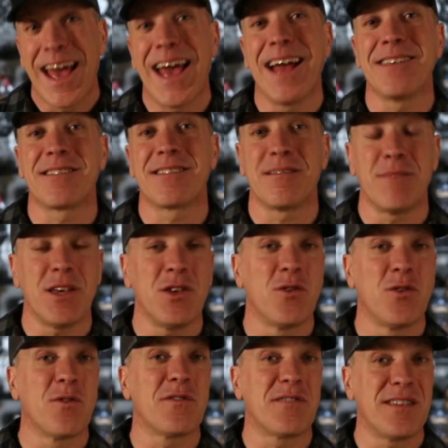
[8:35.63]
and submit
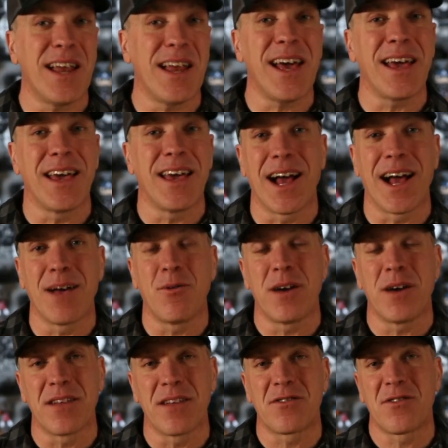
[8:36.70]
yours today, and I will
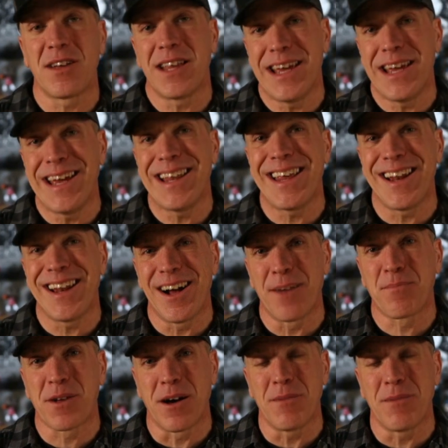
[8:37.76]
answer it in an
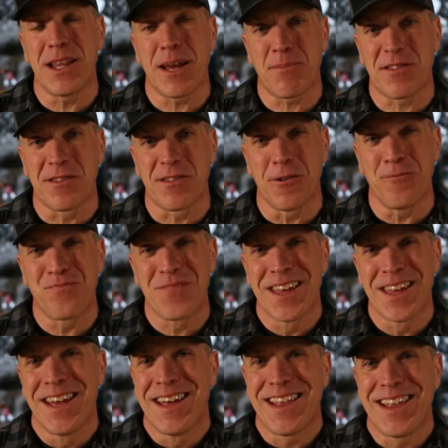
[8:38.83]
upcoming episode.
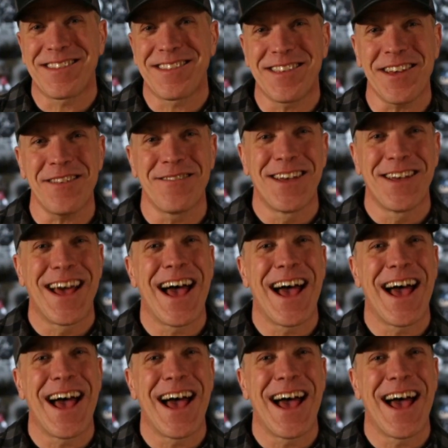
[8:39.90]
That's it.